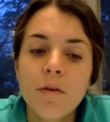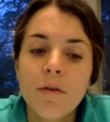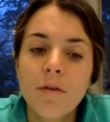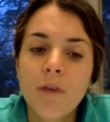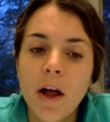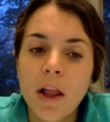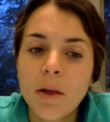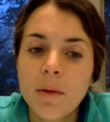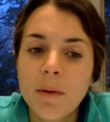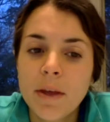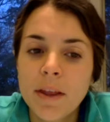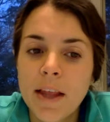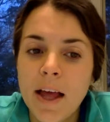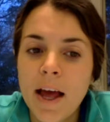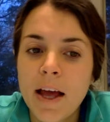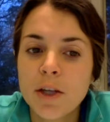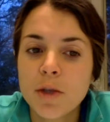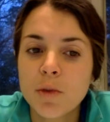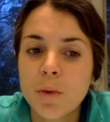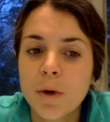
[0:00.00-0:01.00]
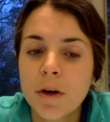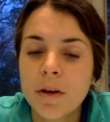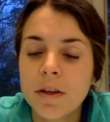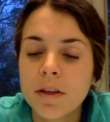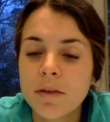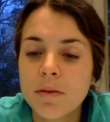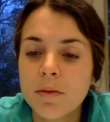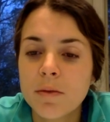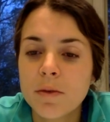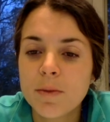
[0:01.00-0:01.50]
Following that is where
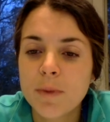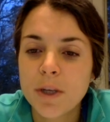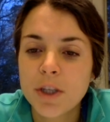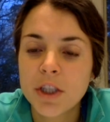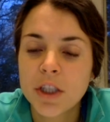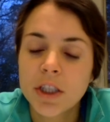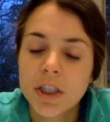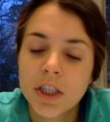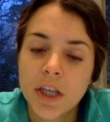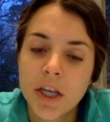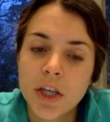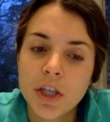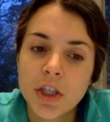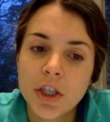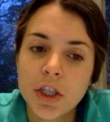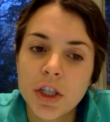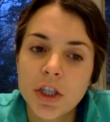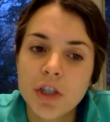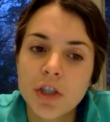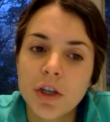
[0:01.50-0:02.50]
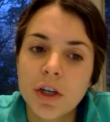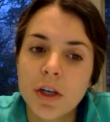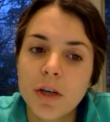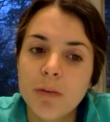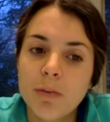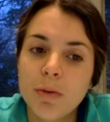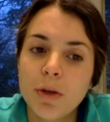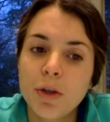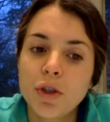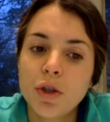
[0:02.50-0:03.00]
the special education teacher
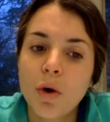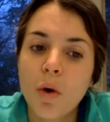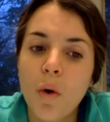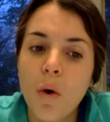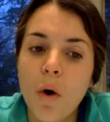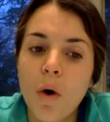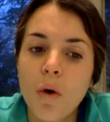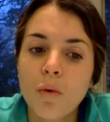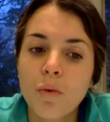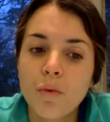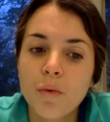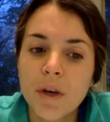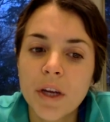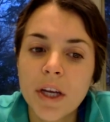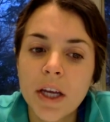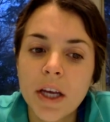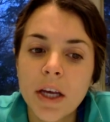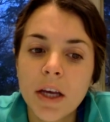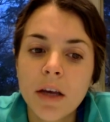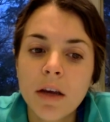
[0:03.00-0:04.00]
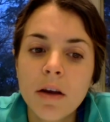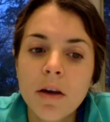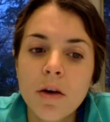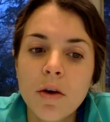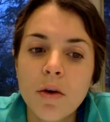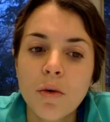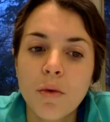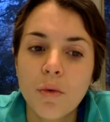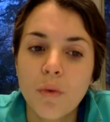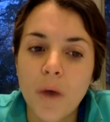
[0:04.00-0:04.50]
inputs all reading,
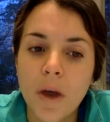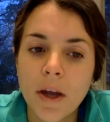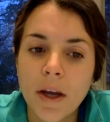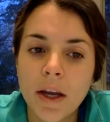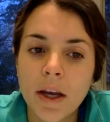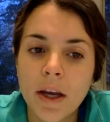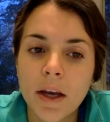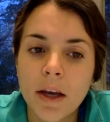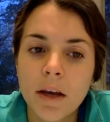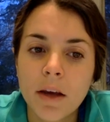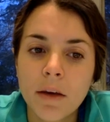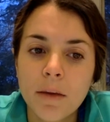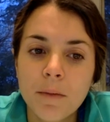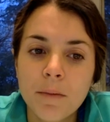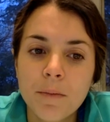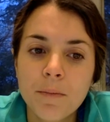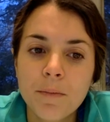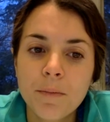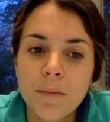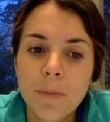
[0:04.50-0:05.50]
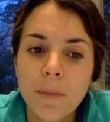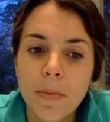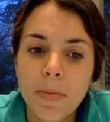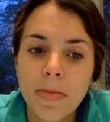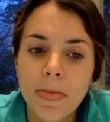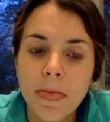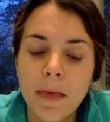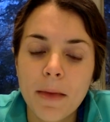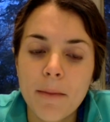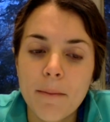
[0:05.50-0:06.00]
writing,
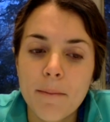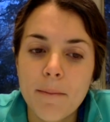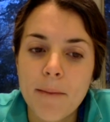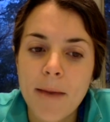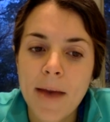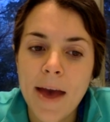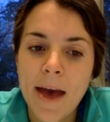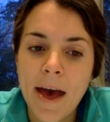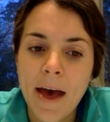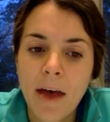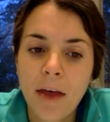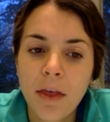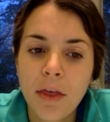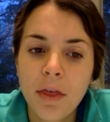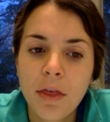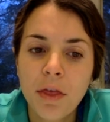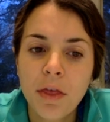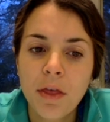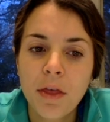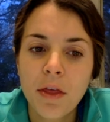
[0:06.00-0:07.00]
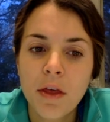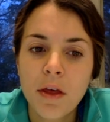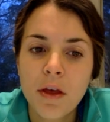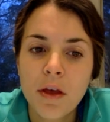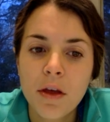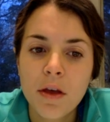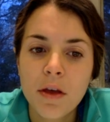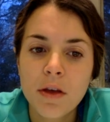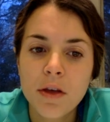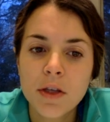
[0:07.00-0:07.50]
math,
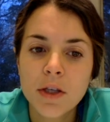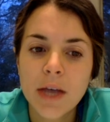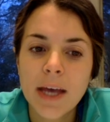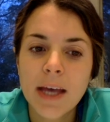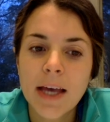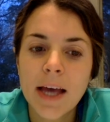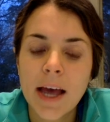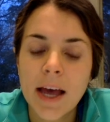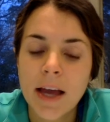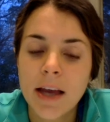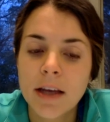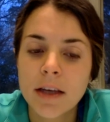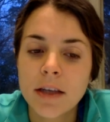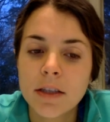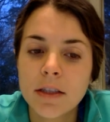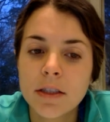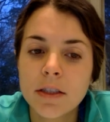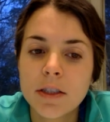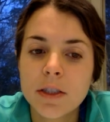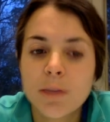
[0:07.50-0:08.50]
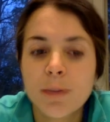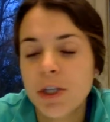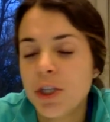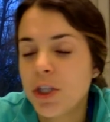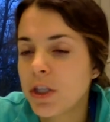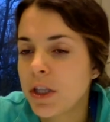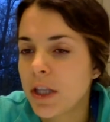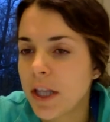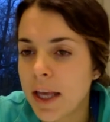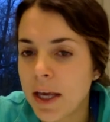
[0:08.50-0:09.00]
and
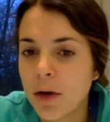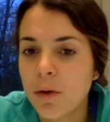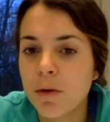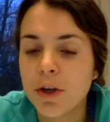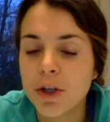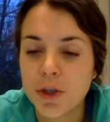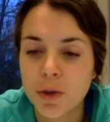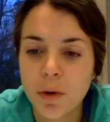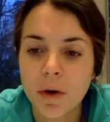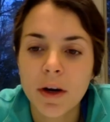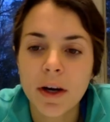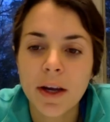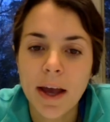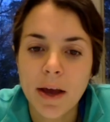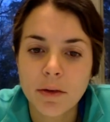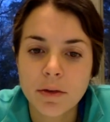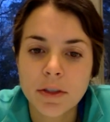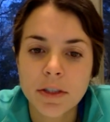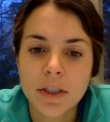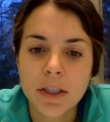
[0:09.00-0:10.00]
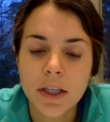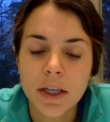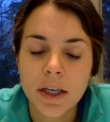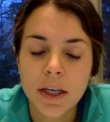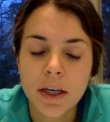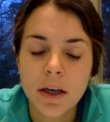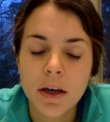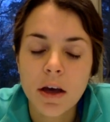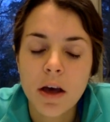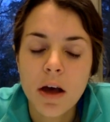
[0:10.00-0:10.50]
speech language or counseling